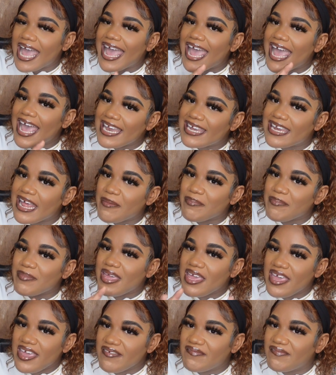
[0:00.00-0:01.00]
Adam,
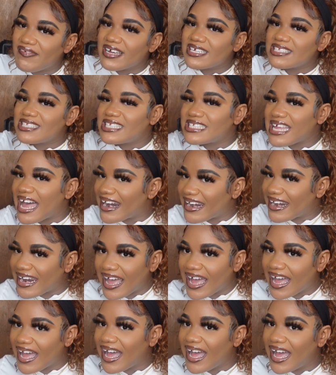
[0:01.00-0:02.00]
Eve,
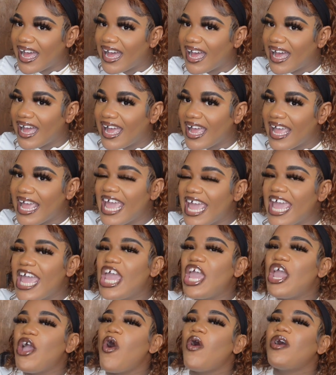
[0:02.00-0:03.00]
Sarah.
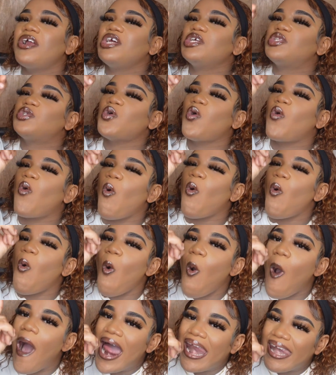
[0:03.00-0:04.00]
He only took
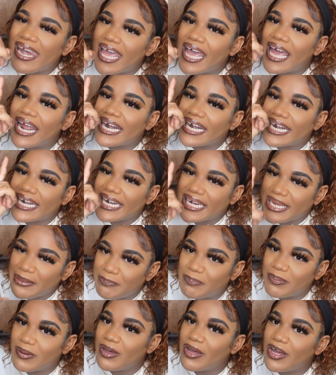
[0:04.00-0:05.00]
one
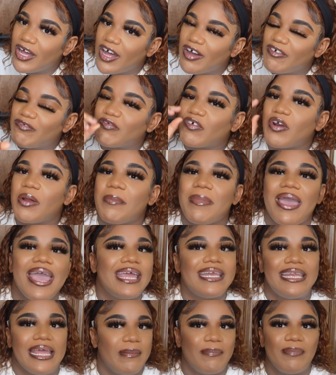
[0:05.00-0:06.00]
rib from
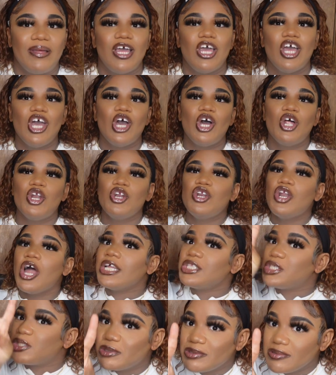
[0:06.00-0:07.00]
Adam.
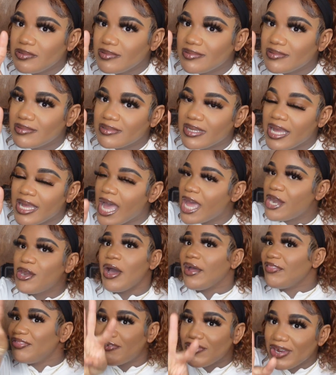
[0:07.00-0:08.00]
Not two,
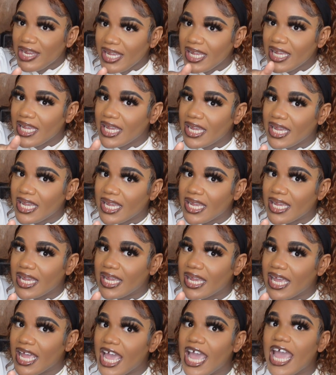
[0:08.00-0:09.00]
not three.
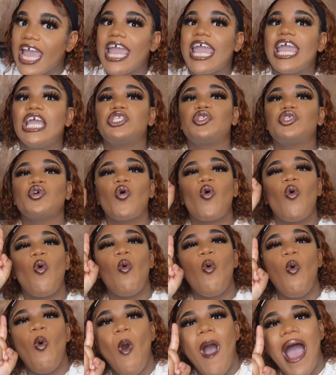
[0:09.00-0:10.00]
He took
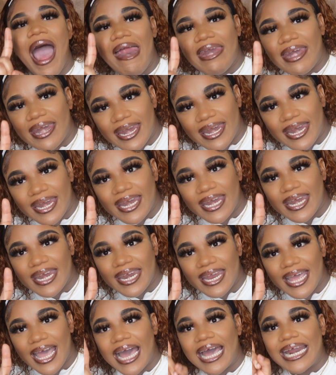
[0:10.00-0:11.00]
one
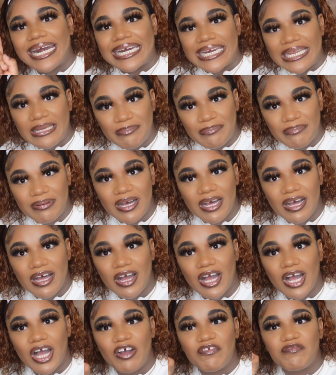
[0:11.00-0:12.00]
rib
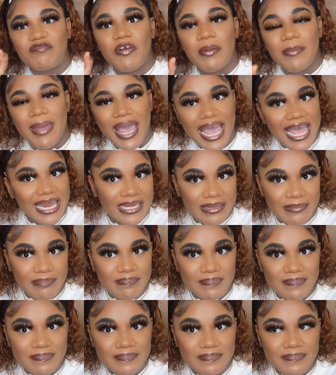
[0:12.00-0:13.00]
from Adam.